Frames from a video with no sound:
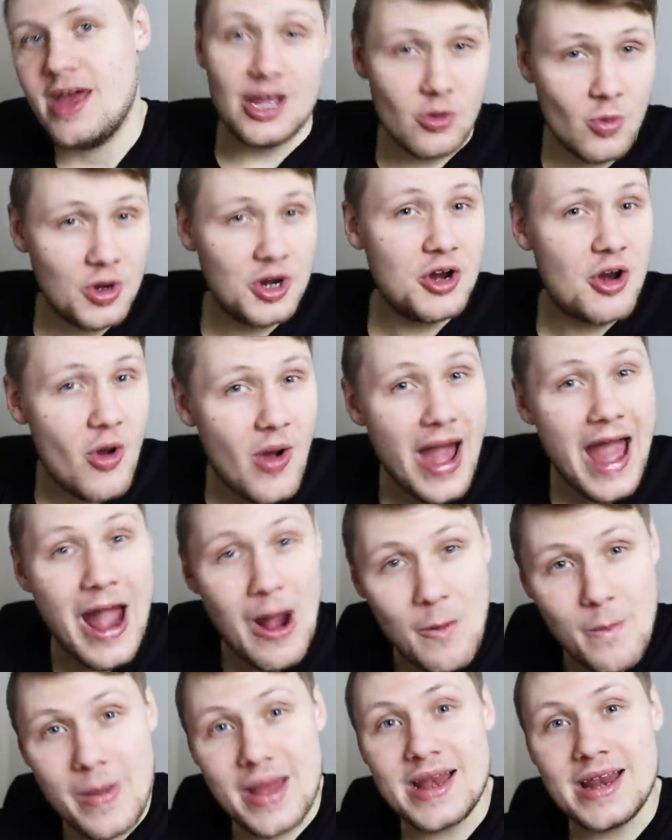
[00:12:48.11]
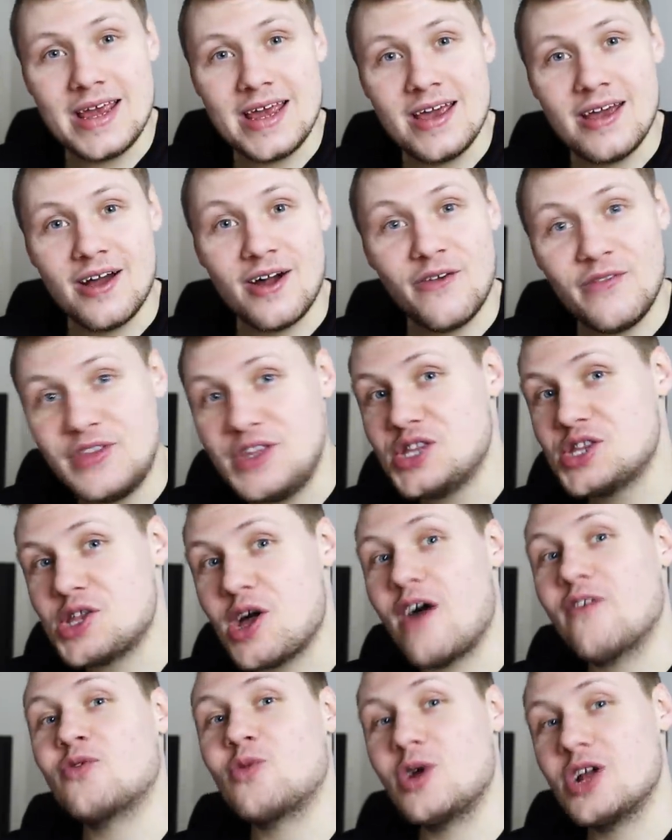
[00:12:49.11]
And you wanna know how many of these
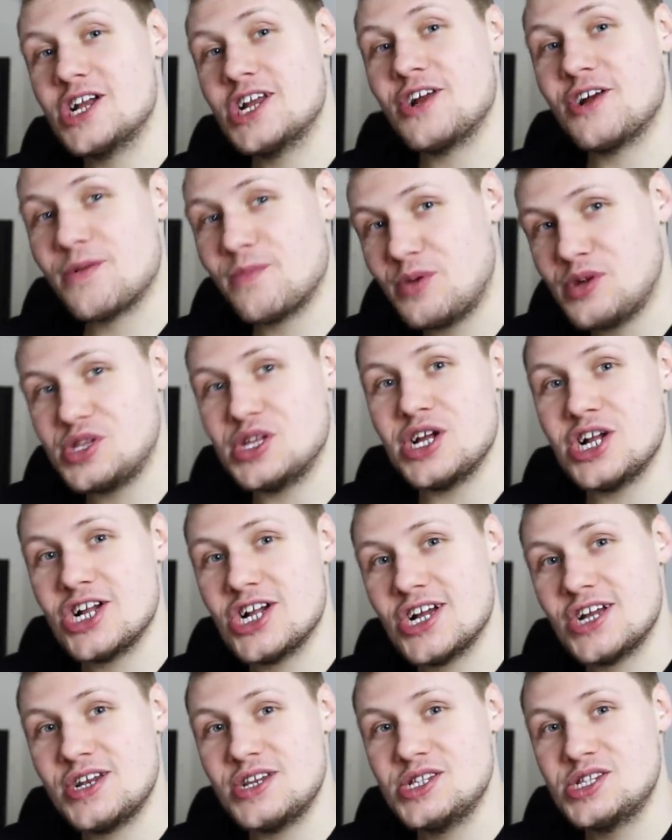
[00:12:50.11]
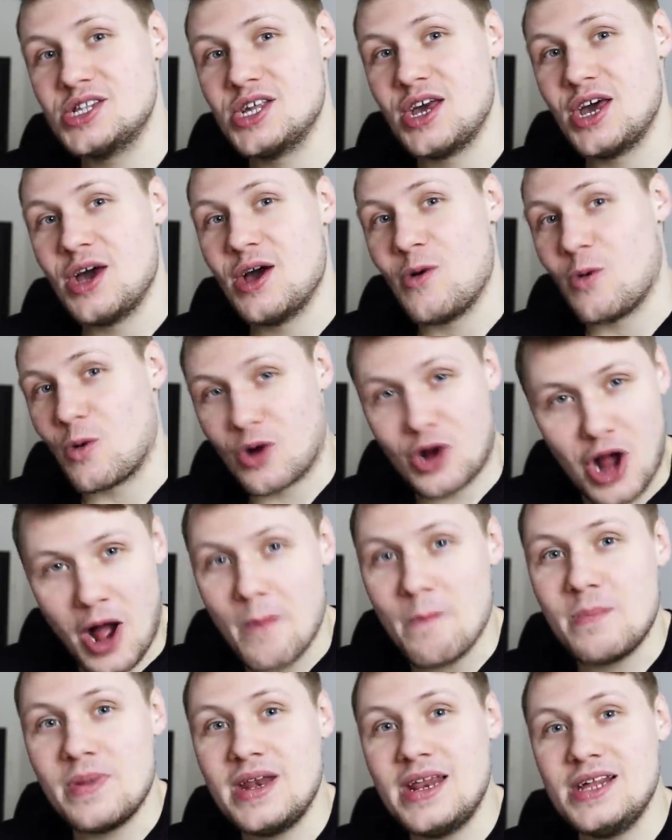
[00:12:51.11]
software engineering positions or
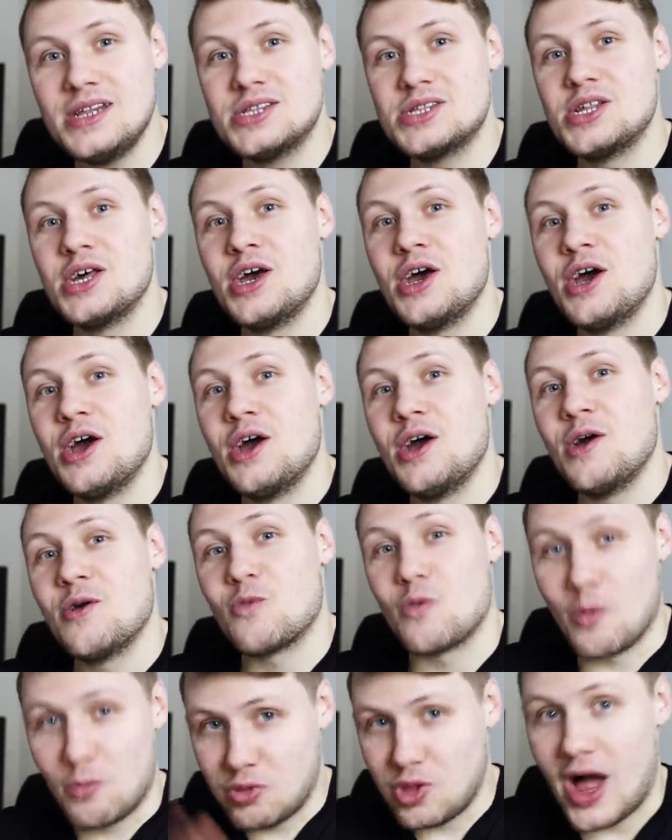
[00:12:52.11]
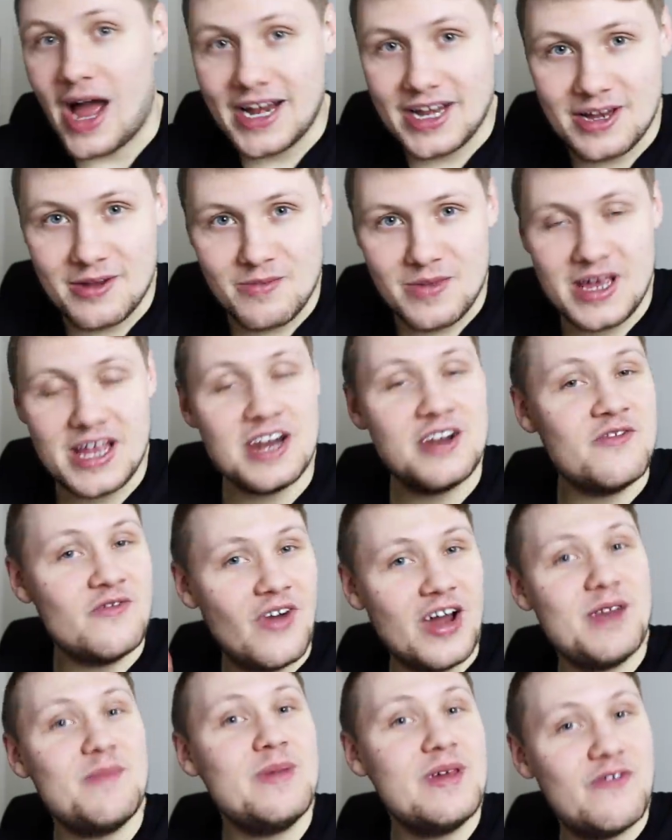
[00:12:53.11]
companies replied to me and
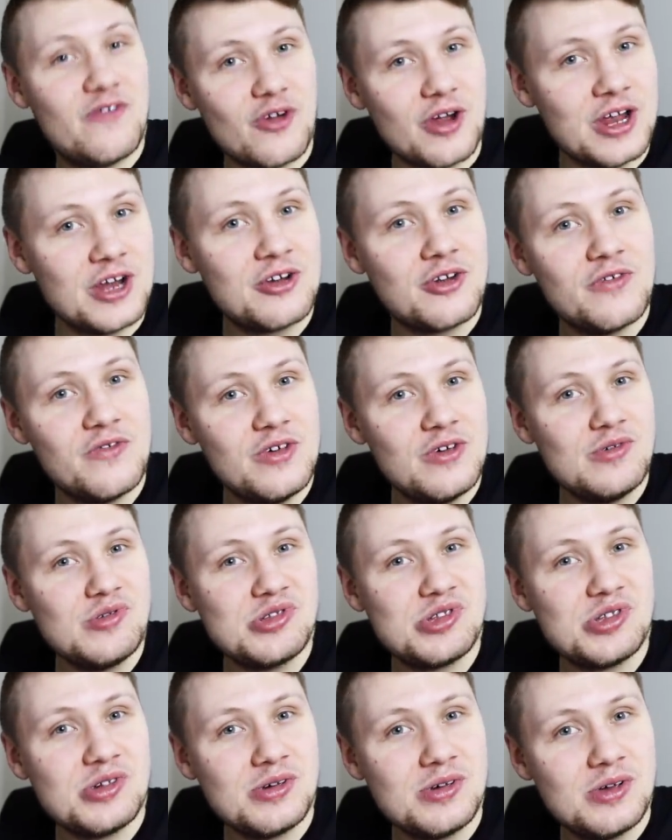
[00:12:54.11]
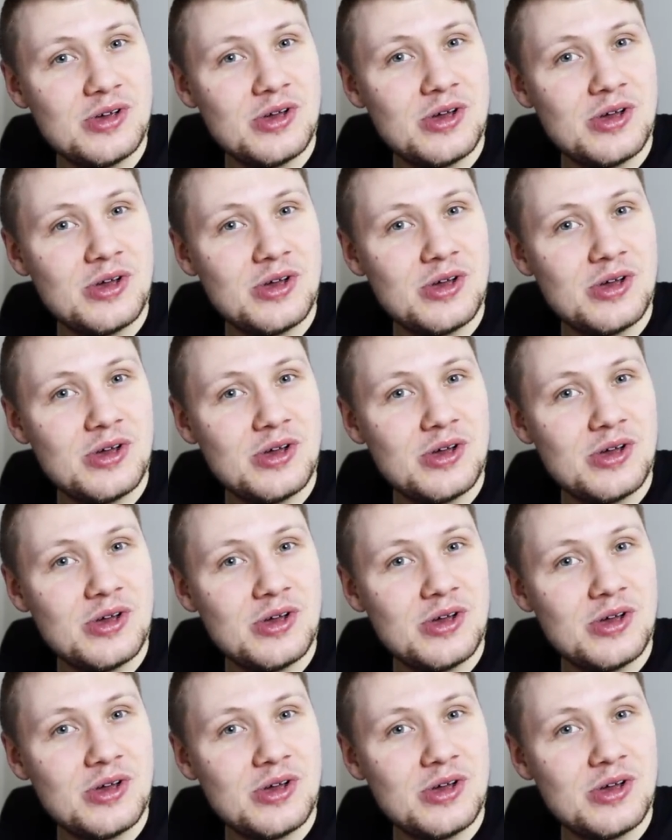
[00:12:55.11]
invited me for interviews?